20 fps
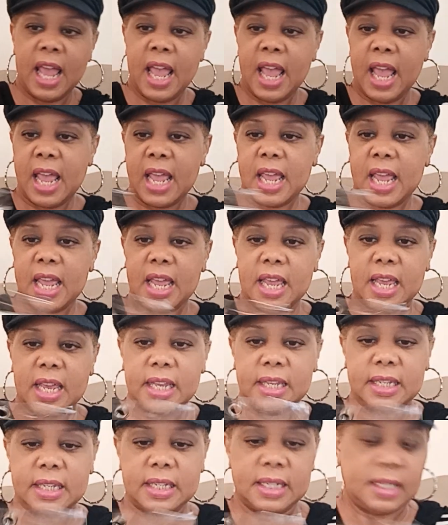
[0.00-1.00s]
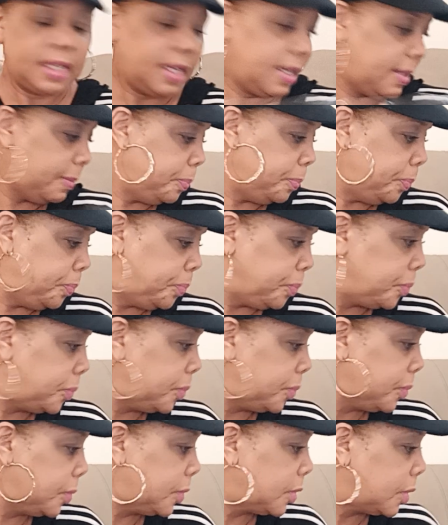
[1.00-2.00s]
And
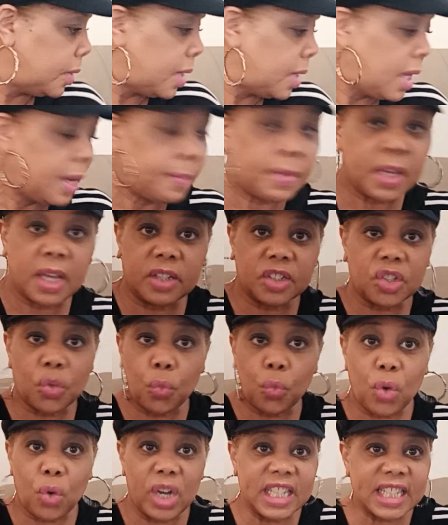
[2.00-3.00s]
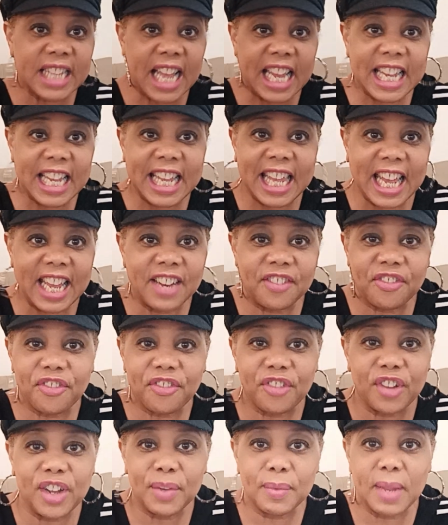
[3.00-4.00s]
because the ones I get from
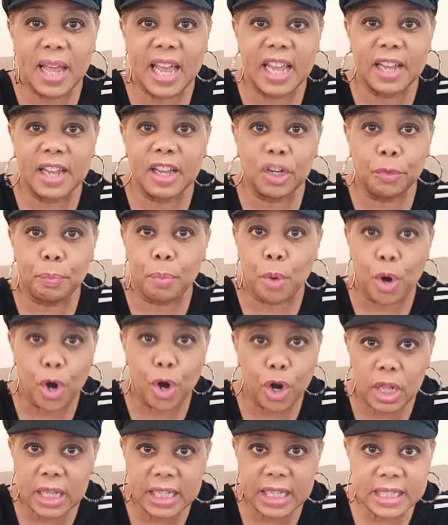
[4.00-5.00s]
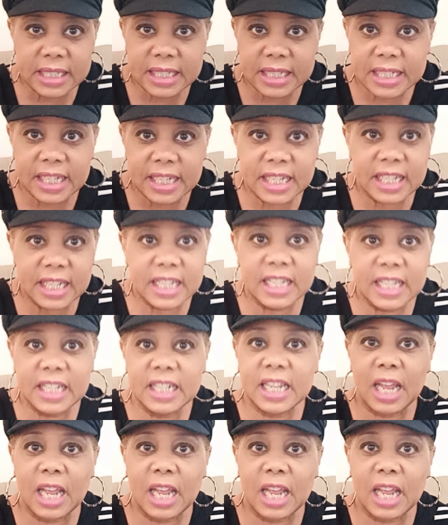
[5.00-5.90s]
Burlington, they're